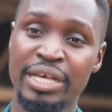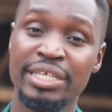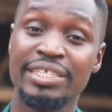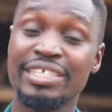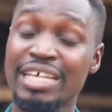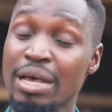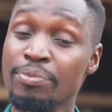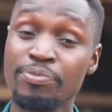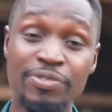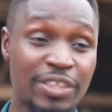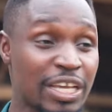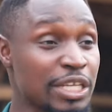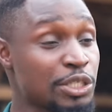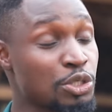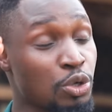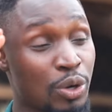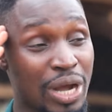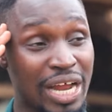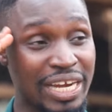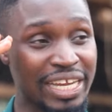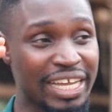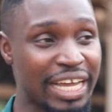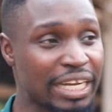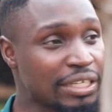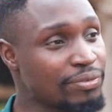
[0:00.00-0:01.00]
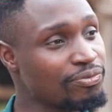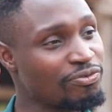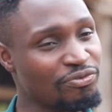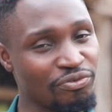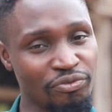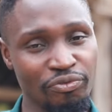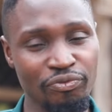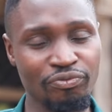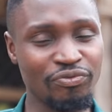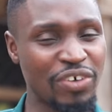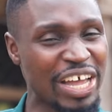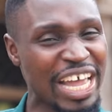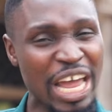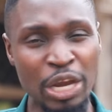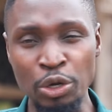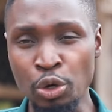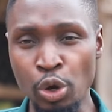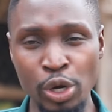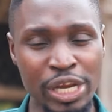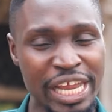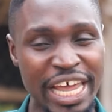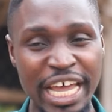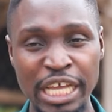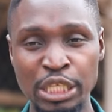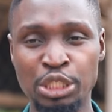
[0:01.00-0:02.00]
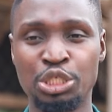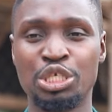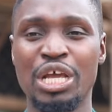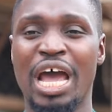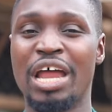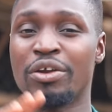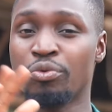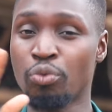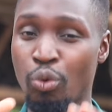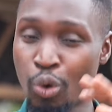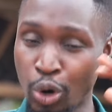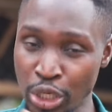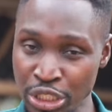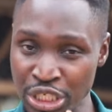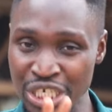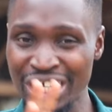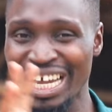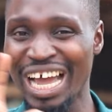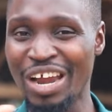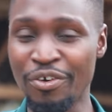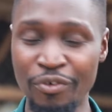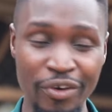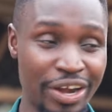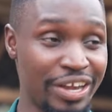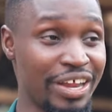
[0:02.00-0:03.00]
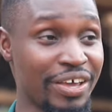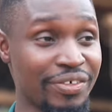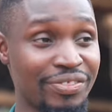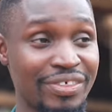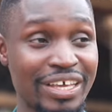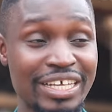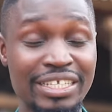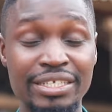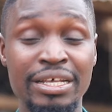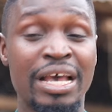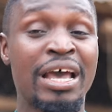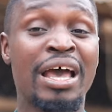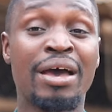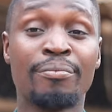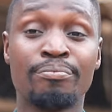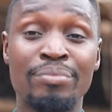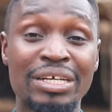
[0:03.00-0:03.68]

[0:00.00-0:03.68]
Some things you can get via knowledge and watching and reading things,